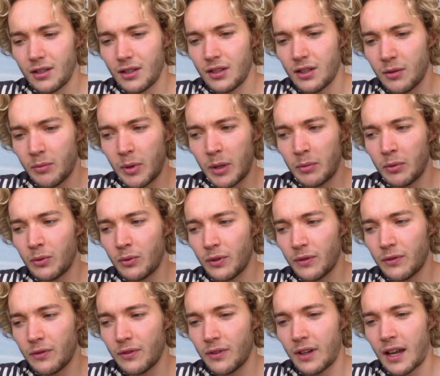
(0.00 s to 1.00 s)
Some people
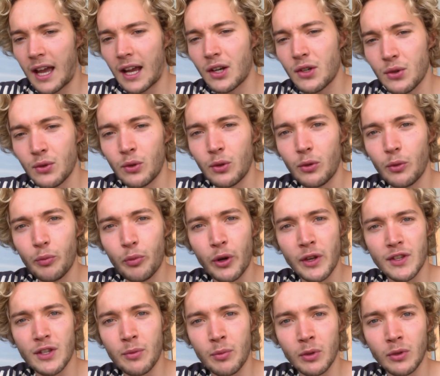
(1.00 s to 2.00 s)
with actual
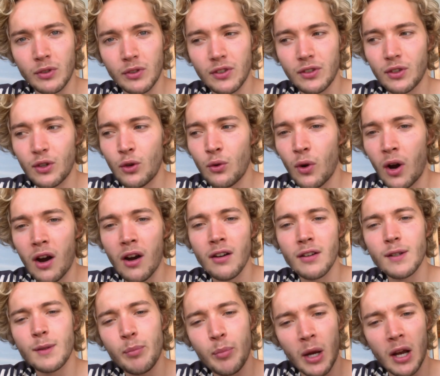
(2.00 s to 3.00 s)
principles who
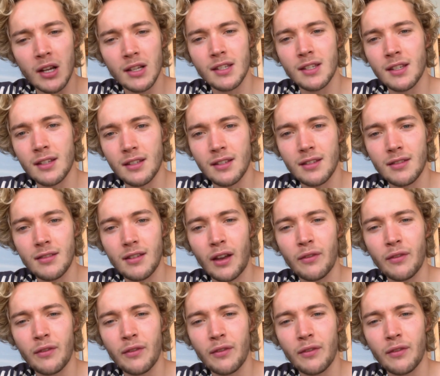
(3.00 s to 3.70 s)
aren't bastards.